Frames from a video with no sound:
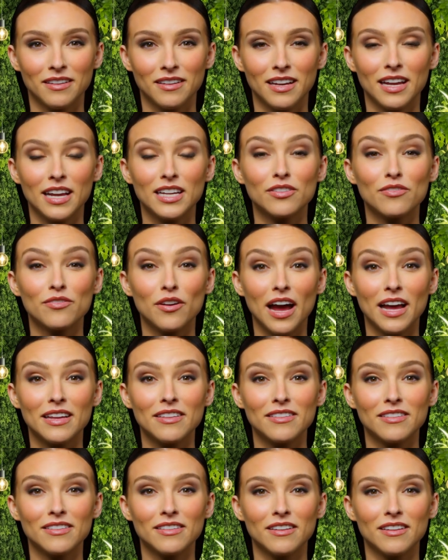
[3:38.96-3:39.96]
His
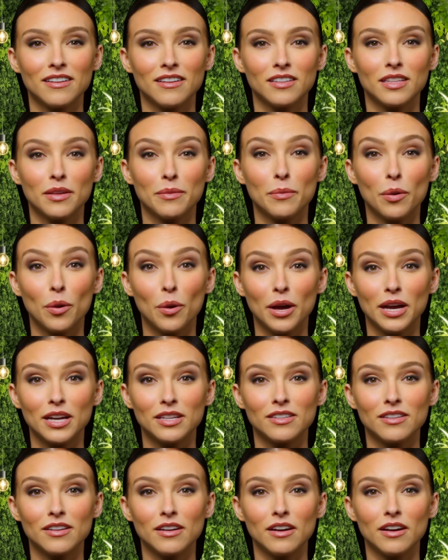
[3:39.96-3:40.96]
friends, the
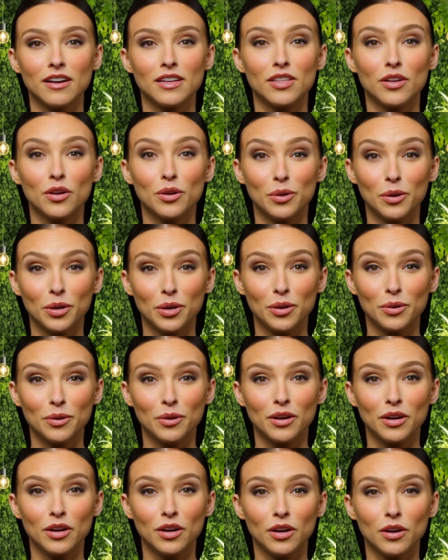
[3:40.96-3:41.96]
boys, the crew,
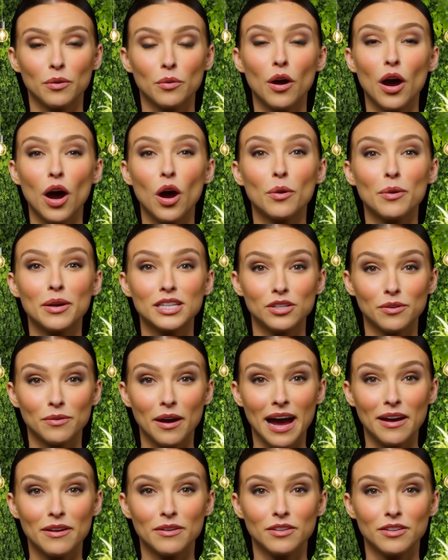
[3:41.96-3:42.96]
were always
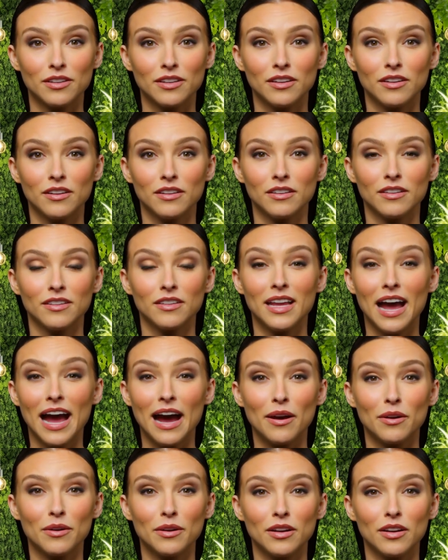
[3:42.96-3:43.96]
around.
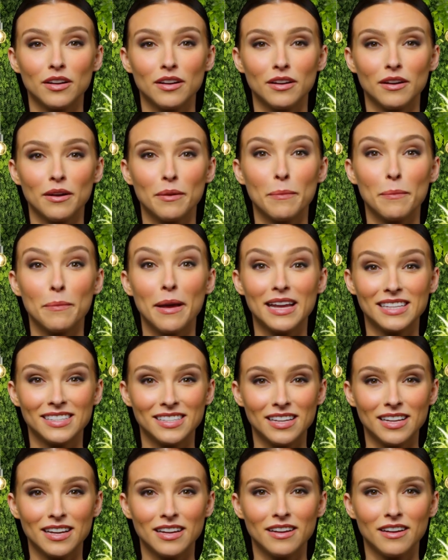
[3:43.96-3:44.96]
Loud.
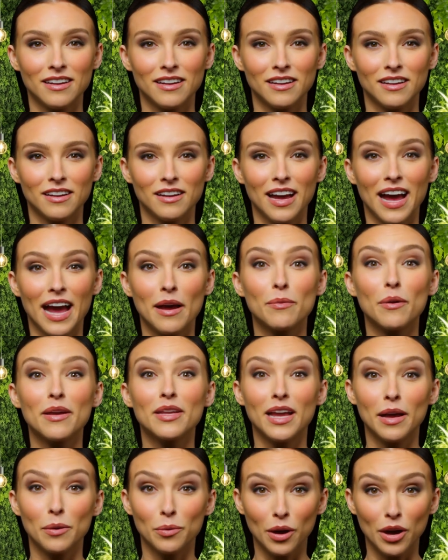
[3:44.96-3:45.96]
Messy. And when
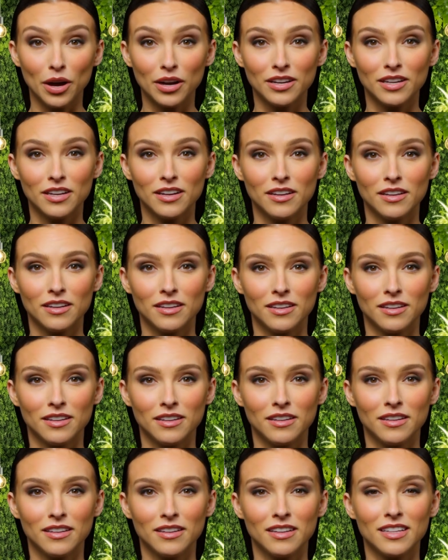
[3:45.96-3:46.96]
they weren't,
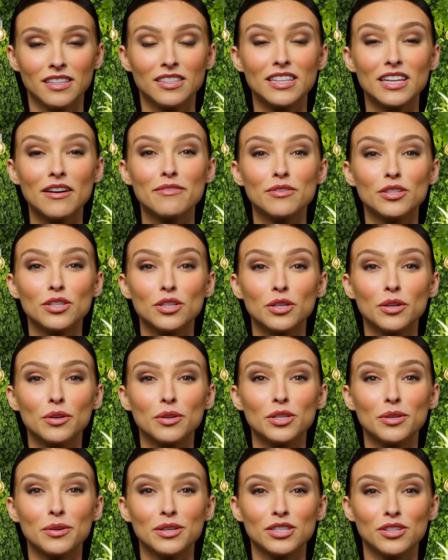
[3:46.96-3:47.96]
Steve was glued
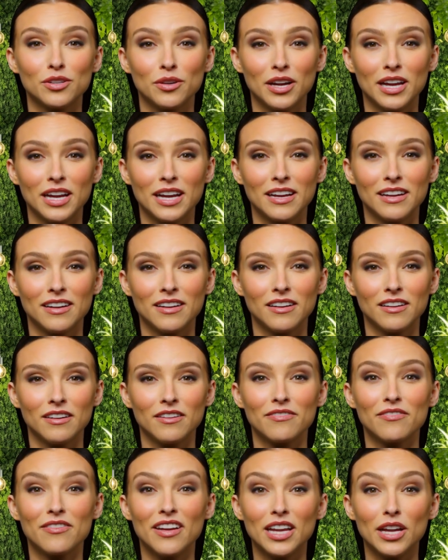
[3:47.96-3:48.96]
to a screen.
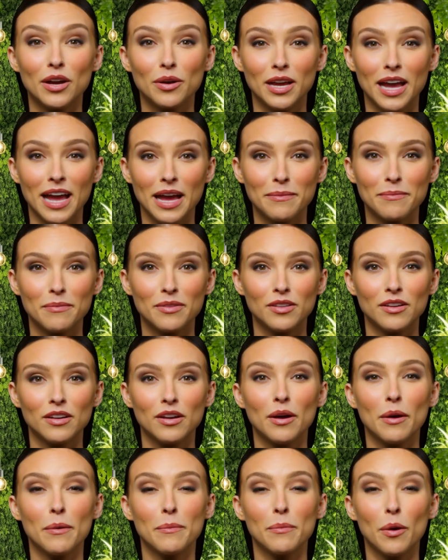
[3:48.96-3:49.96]
Video games.
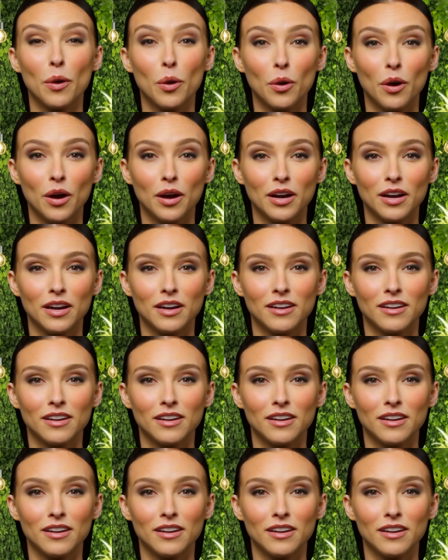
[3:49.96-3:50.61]
Porn.